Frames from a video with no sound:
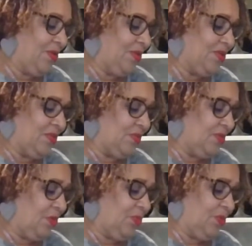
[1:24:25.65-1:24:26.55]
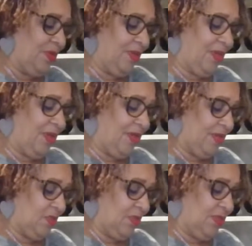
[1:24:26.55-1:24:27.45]
Oh, this is so pretty,
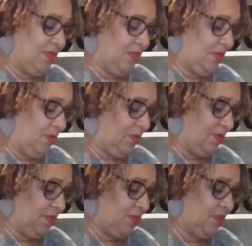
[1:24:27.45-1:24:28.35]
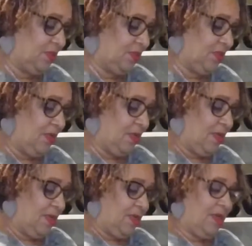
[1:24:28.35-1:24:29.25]
guys. When I say gorgeous,
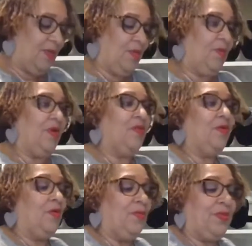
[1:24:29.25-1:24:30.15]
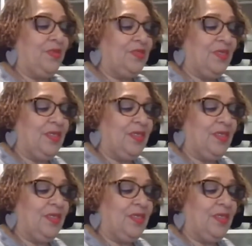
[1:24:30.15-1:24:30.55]
I know Mother opened it.